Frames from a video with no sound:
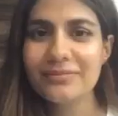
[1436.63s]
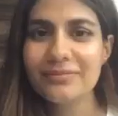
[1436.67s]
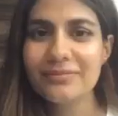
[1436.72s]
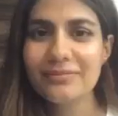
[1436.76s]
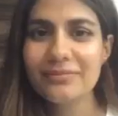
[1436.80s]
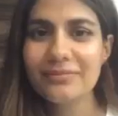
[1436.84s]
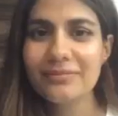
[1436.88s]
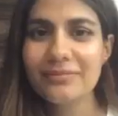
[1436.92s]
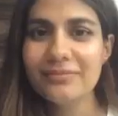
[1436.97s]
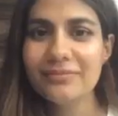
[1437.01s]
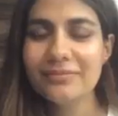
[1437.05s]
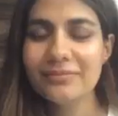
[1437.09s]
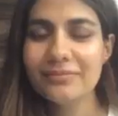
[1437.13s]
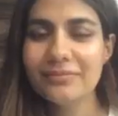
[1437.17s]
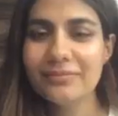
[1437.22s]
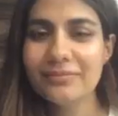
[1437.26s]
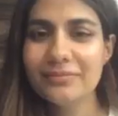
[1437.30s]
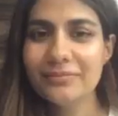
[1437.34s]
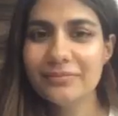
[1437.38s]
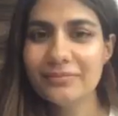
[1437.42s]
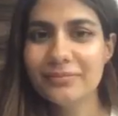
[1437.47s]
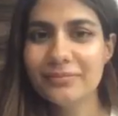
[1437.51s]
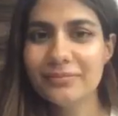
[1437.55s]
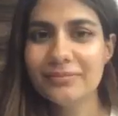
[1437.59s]

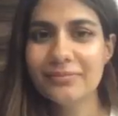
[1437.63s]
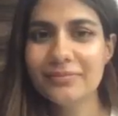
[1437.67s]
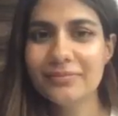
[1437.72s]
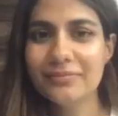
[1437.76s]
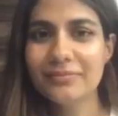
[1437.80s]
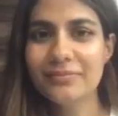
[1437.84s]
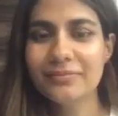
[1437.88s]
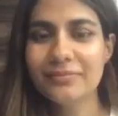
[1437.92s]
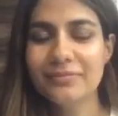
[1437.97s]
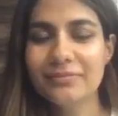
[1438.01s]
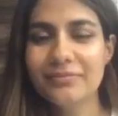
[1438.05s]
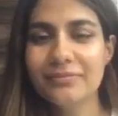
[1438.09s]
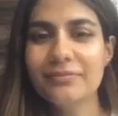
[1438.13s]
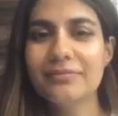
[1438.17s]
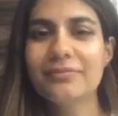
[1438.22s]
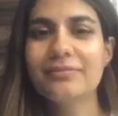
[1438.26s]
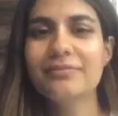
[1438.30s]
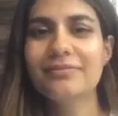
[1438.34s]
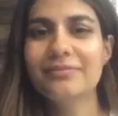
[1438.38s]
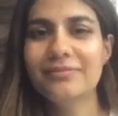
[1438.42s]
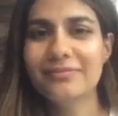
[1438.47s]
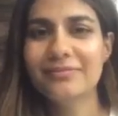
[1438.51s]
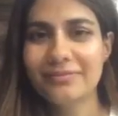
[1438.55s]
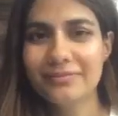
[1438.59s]

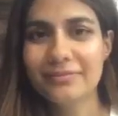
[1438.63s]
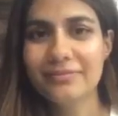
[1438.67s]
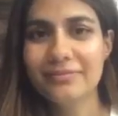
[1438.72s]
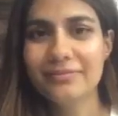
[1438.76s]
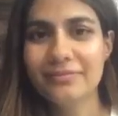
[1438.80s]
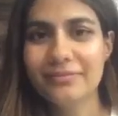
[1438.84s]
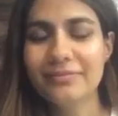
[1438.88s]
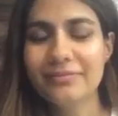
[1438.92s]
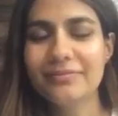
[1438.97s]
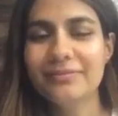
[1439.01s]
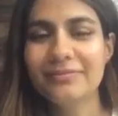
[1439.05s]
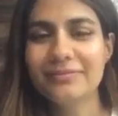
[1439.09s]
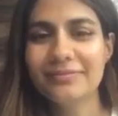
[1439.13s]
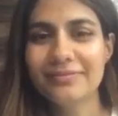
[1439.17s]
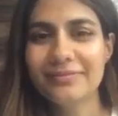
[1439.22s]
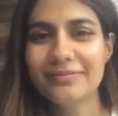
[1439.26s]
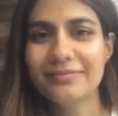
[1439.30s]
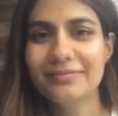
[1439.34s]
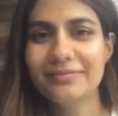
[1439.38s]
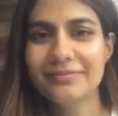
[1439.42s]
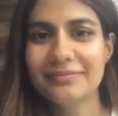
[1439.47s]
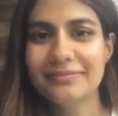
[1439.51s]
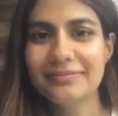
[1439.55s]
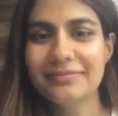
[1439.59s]

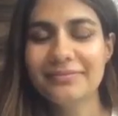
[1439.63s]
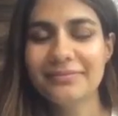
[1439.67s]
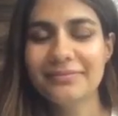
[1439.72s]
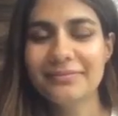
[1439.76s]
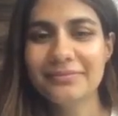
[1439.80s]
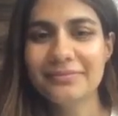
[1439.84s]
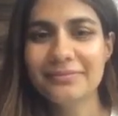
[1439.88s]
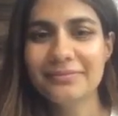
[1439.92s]
[no speech]